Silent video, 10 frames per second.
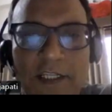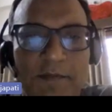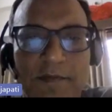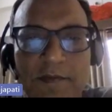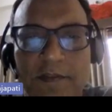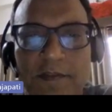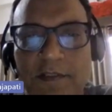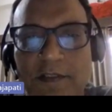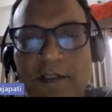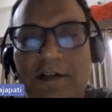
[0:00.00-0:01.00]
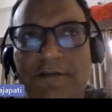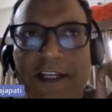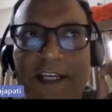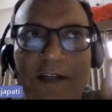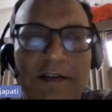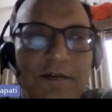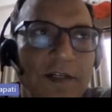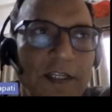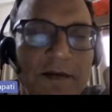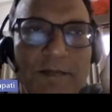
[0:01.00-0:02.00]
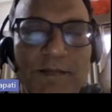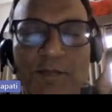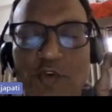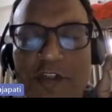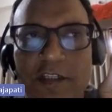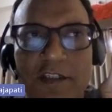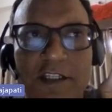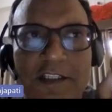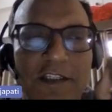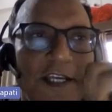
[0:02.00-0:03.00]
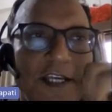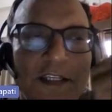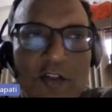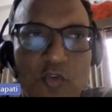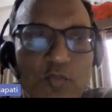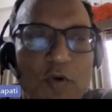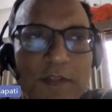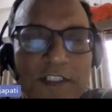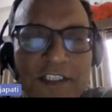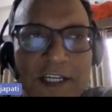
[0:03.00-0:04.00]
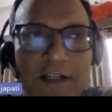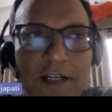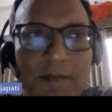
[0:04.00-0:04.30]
Teams. We can post this in the any group of the chat.